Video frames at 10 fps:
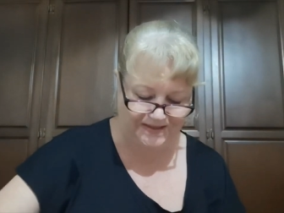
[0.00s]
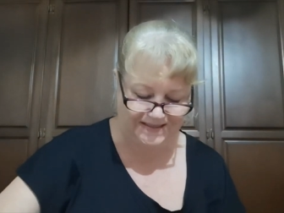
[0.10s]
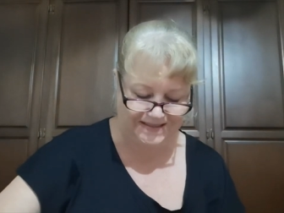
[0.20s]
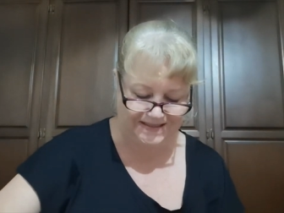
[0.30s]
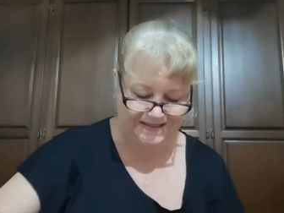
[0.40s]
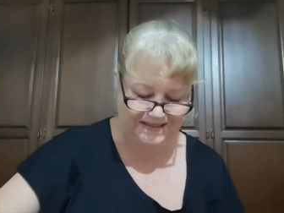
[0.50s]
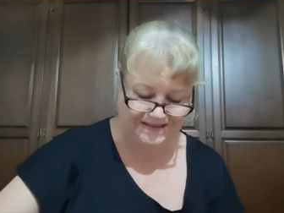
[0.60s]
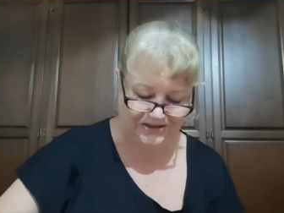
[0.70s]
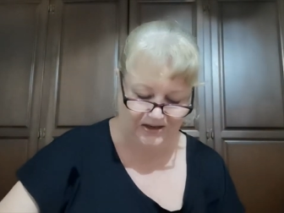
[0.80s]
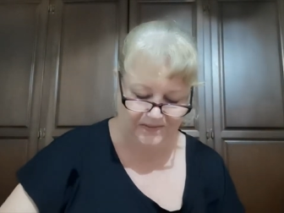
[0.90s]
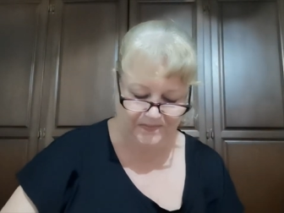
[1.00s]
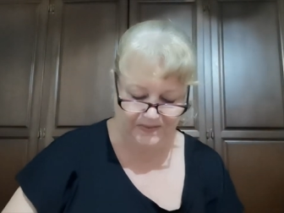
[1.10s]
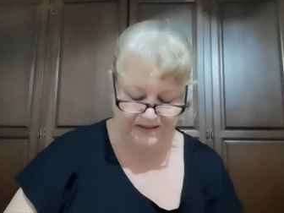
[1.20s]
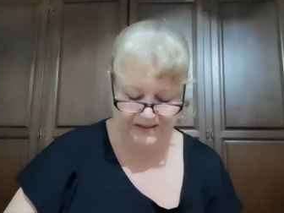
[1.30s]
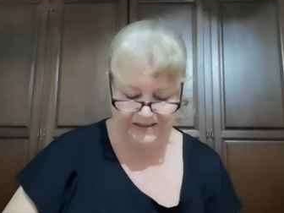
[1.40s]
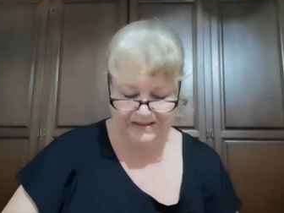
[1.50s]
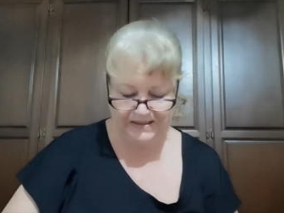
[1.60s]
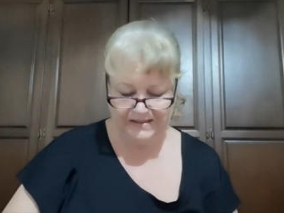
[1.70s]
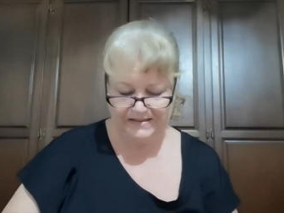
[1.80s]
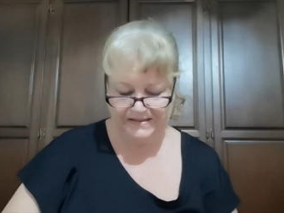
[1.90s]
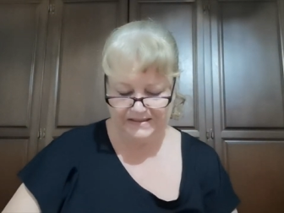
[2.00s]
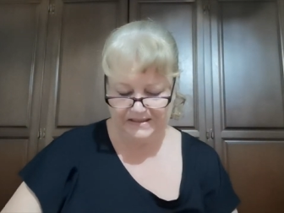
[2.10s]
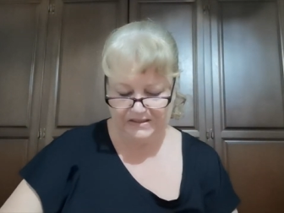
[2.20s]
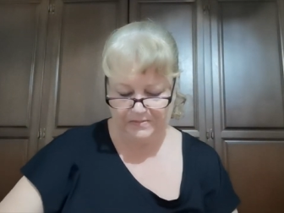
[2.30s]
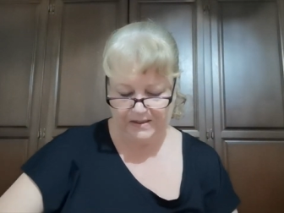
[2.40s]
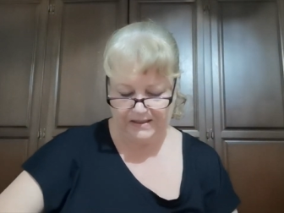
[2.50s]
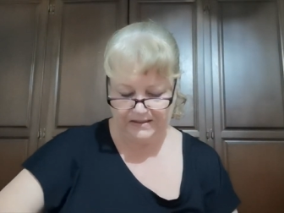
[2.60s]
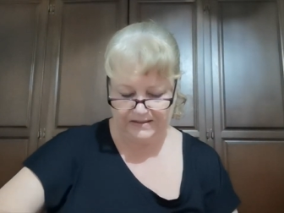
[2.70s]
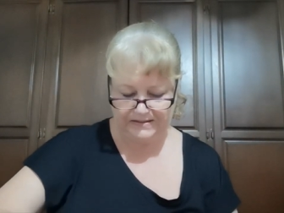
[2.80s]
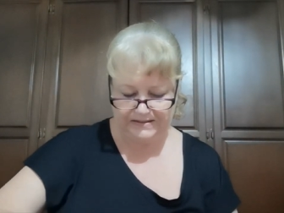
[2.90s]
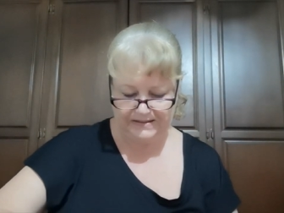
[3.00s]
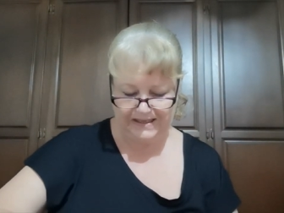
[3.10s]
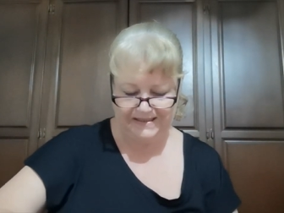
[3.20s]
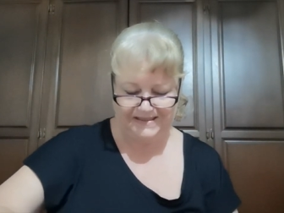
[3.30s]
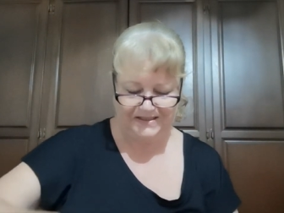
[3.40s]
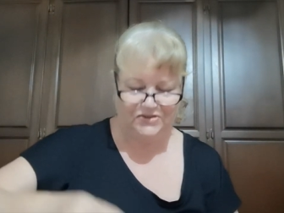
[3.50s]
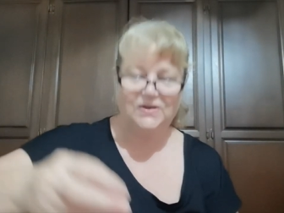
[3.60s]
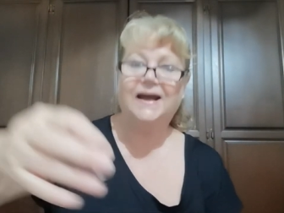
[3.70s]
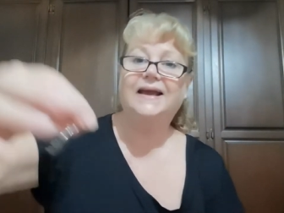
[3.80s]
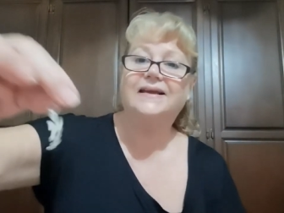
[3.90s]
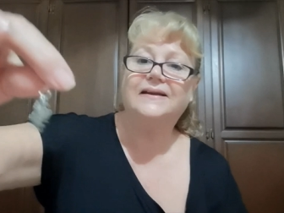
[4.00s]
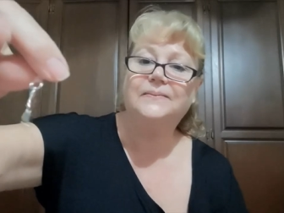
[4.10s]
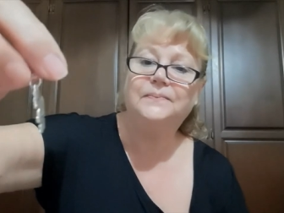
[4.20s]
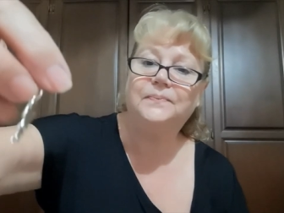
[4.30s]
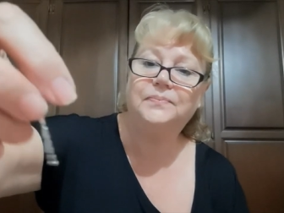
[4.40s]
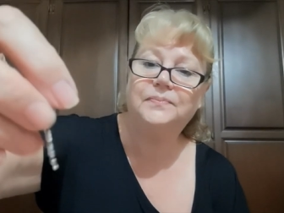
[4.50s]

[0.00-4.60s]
of C-type stitch markers. That's a dragon.